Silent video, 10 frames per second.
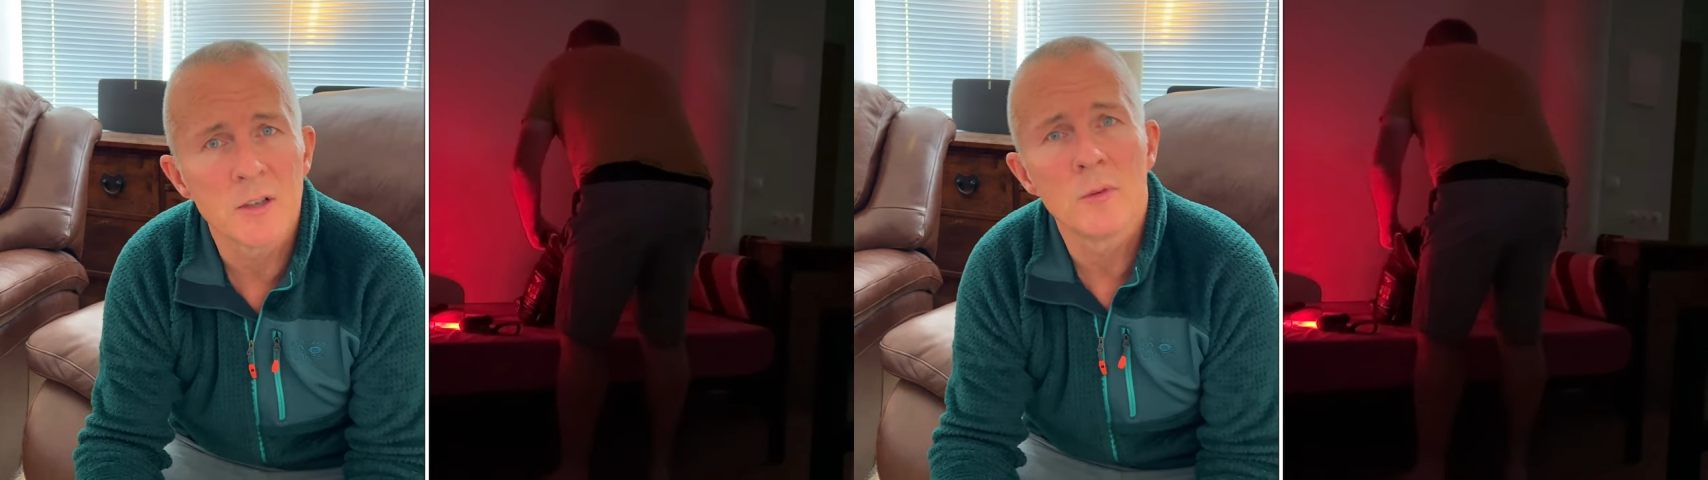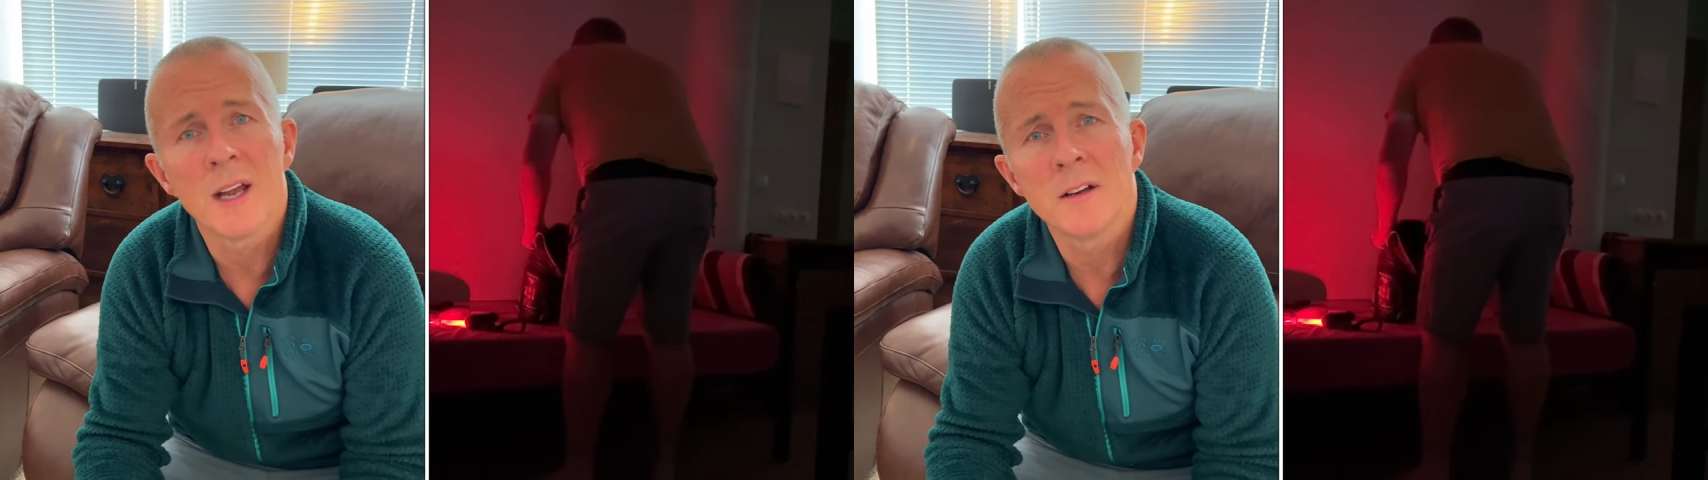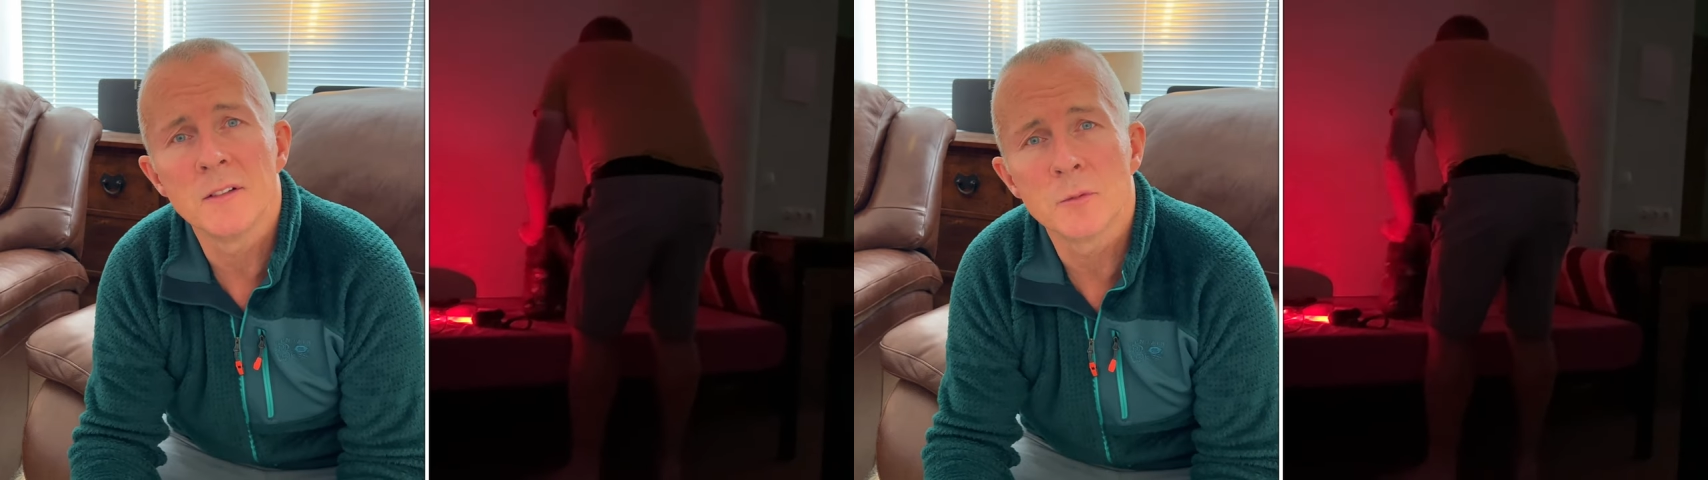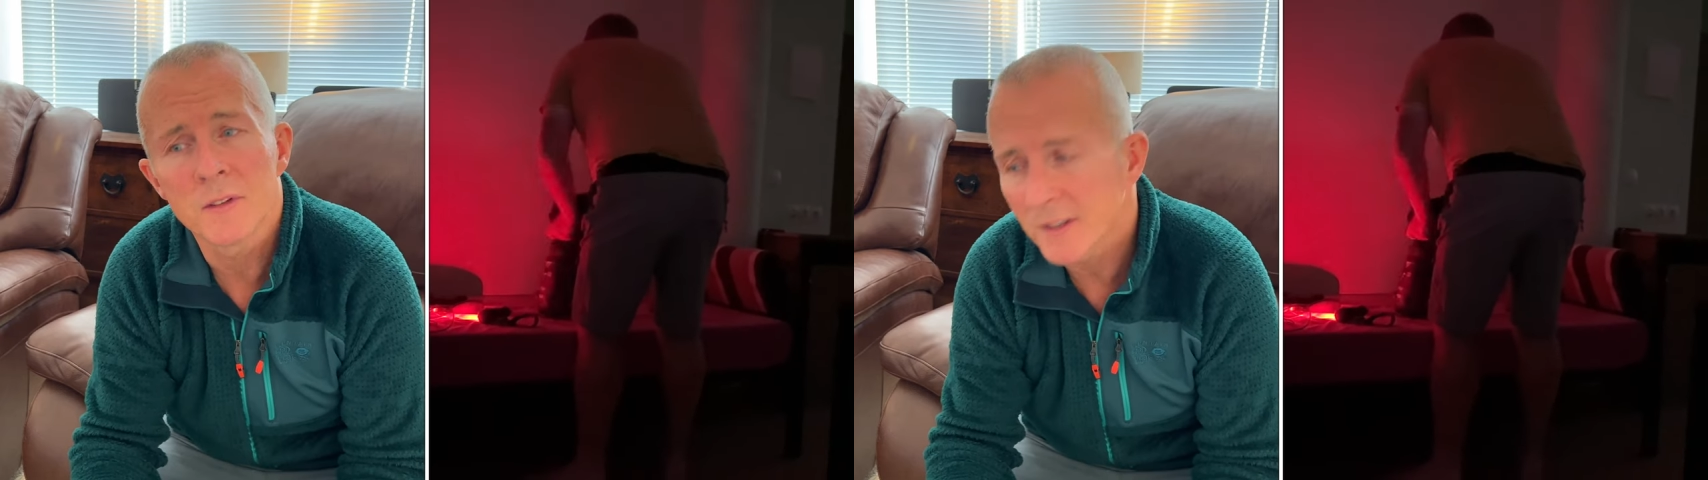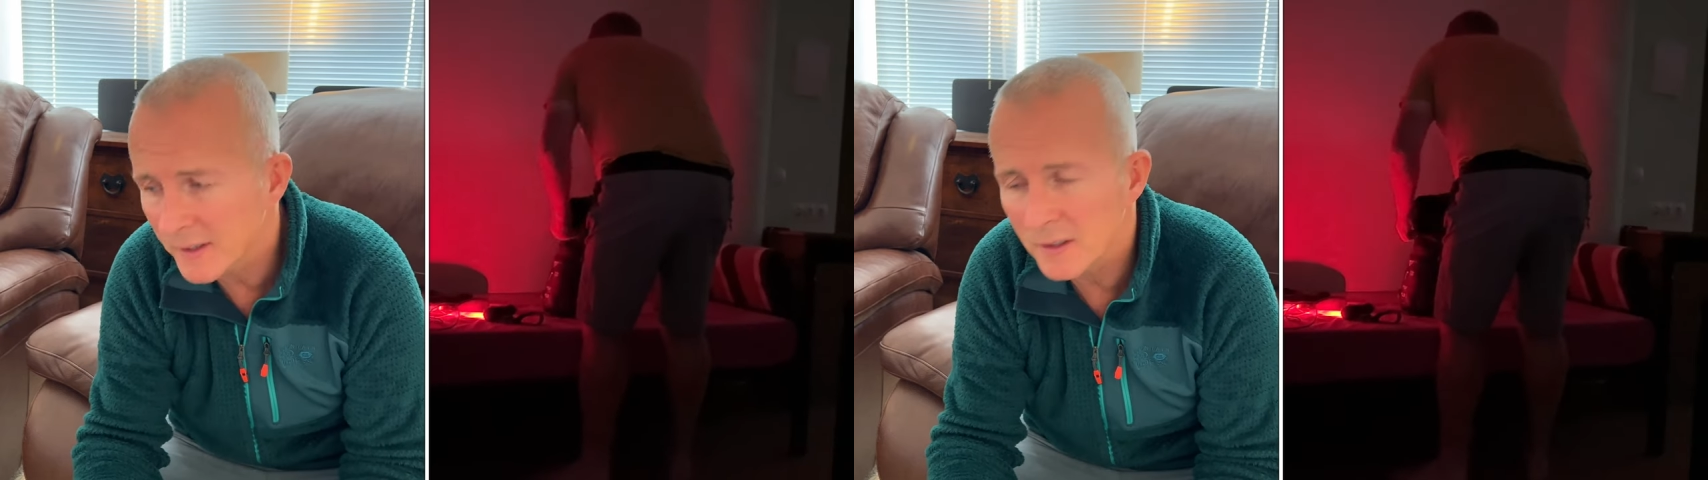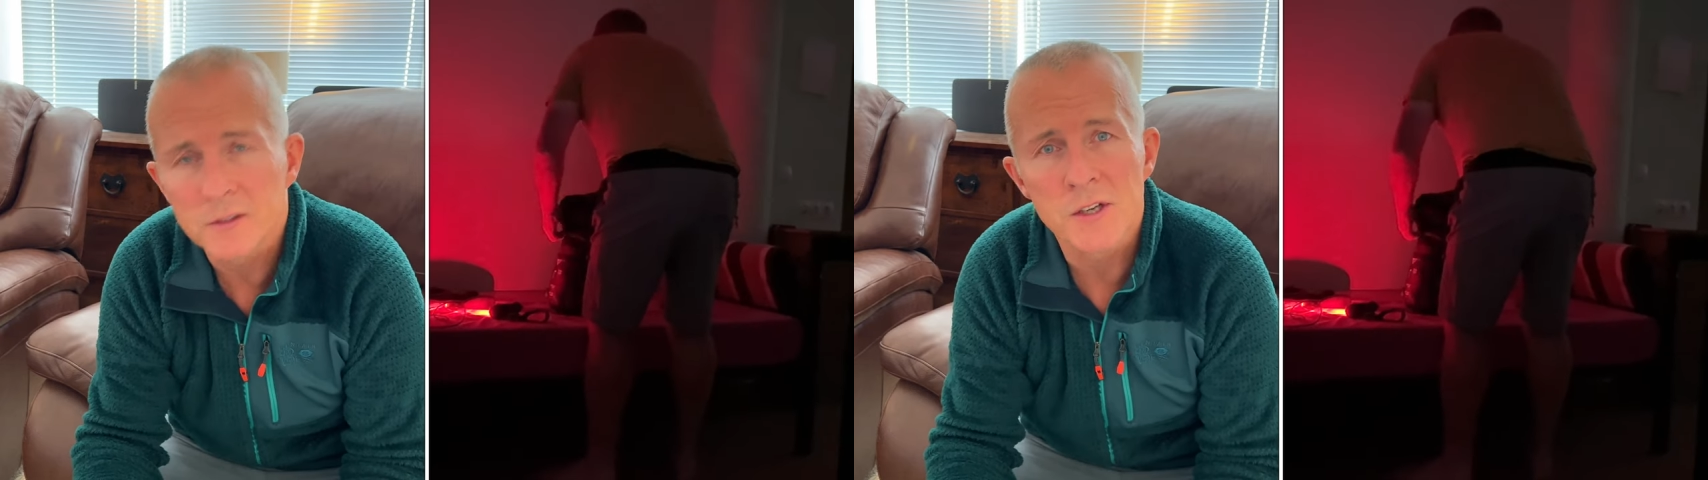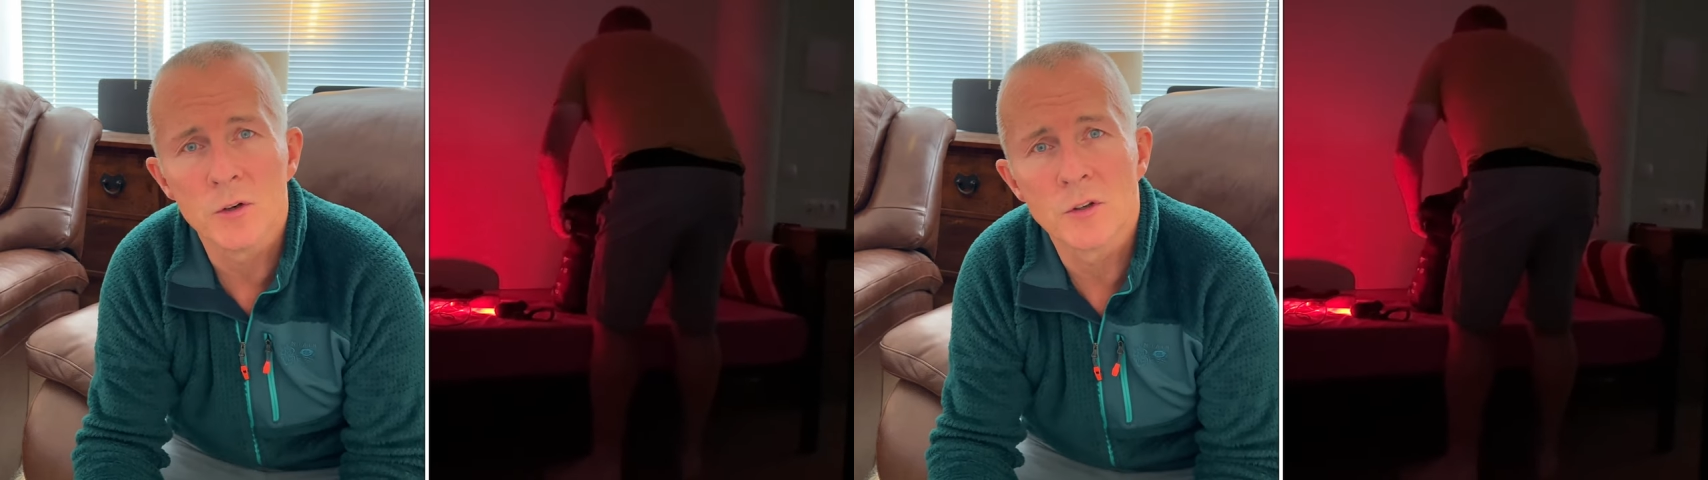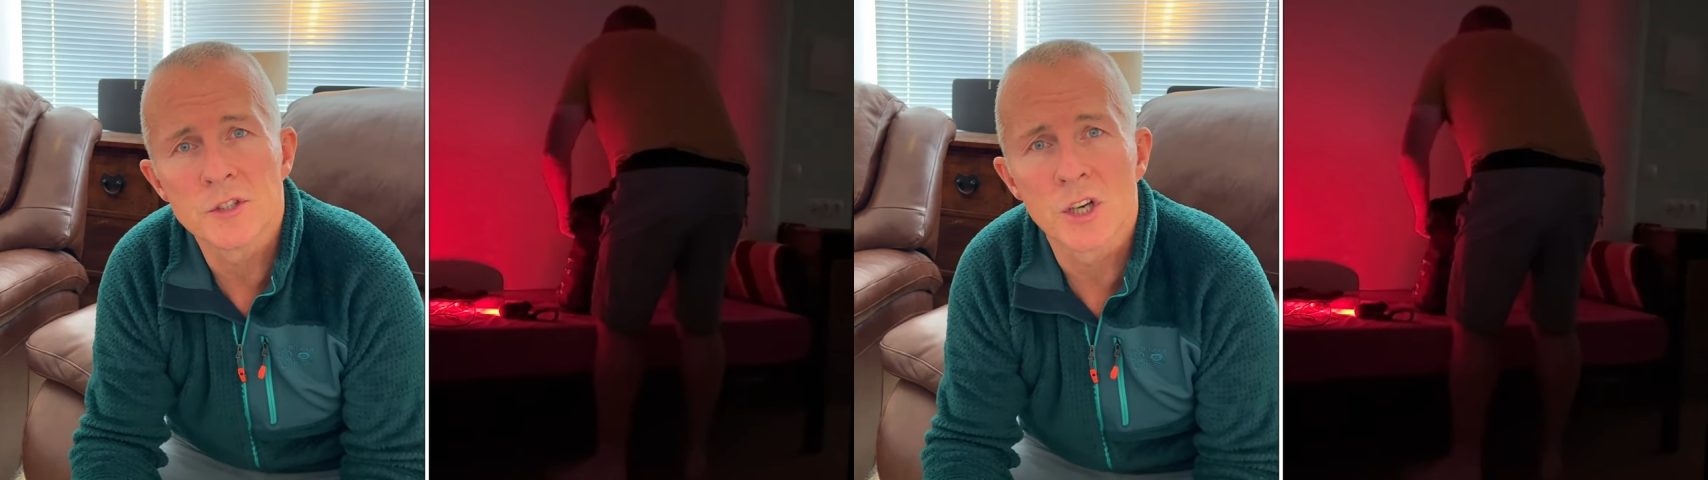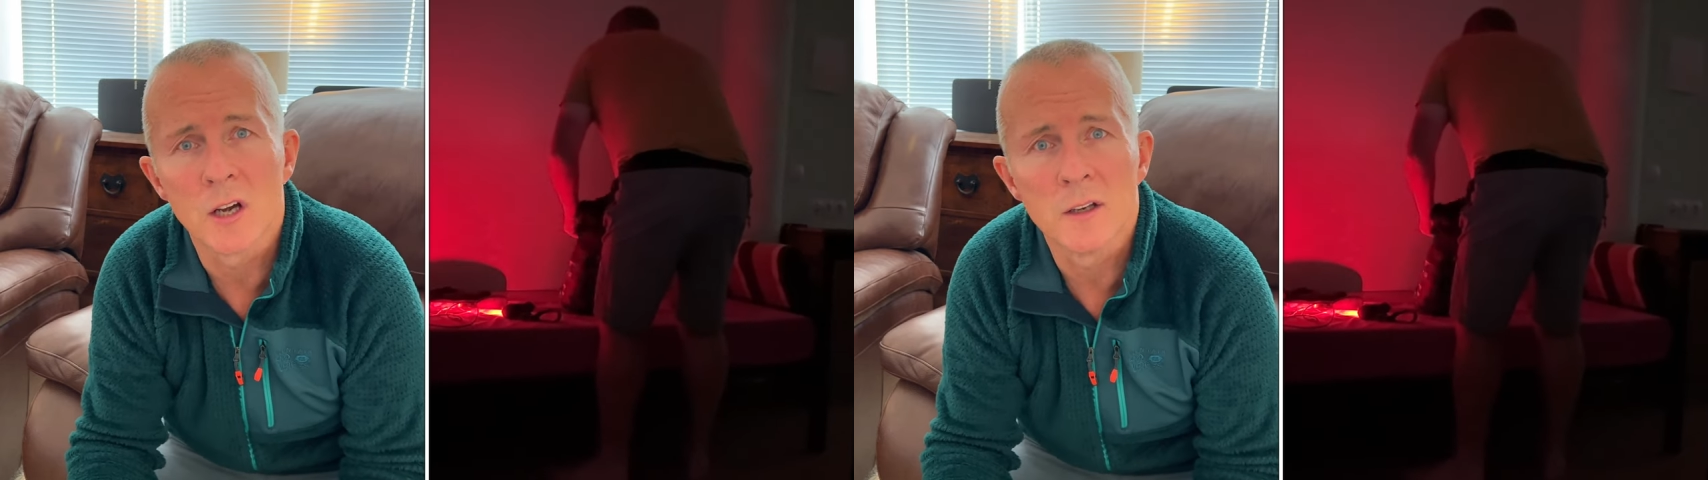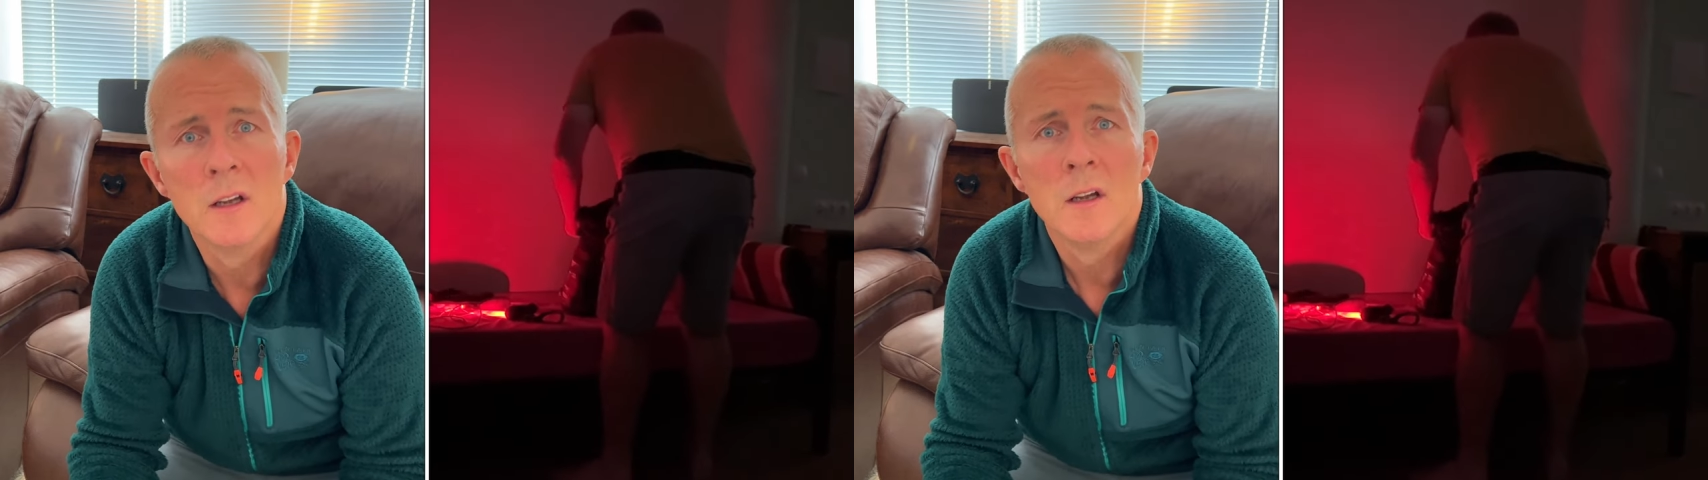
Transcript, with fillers: around with a little torch on